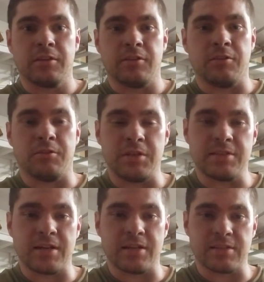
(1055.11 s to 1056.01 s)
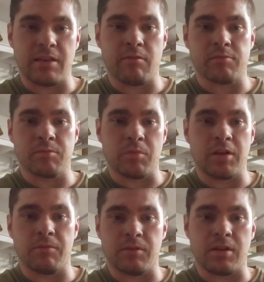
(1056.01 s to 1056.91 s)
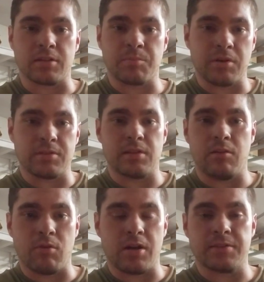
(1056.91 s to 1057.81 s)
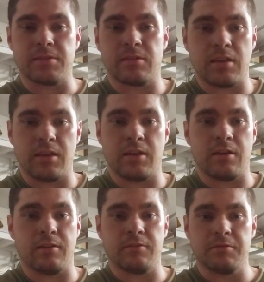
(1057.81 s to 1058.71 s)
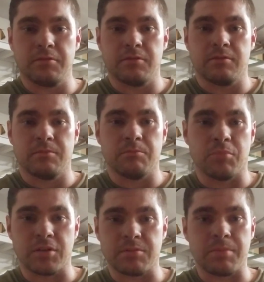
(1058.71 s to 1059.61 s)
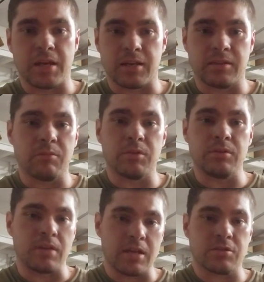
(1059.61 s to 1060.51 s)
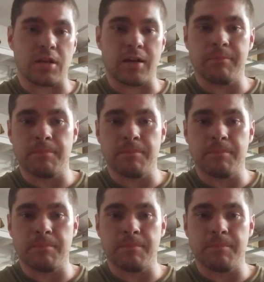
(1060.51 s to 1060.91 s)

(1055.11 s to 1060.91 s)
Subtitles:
you know, he's got to save up some money for the next parts that he wants and brings it back, and then we do that job.